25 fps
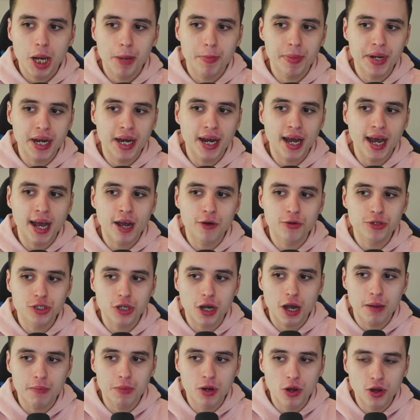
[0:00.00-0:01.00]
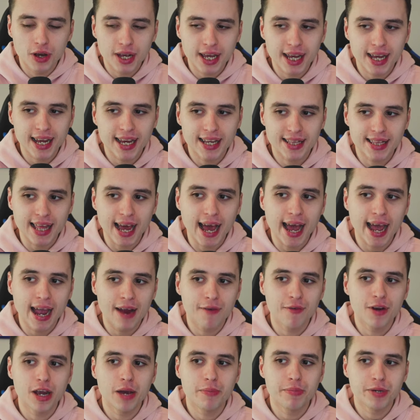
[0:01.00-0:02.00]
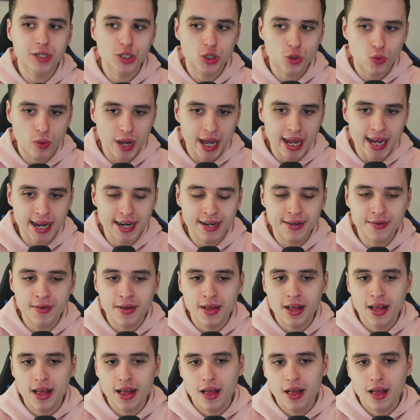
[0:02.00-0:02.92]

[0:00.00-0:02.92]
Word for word: But then I also am looking at that area between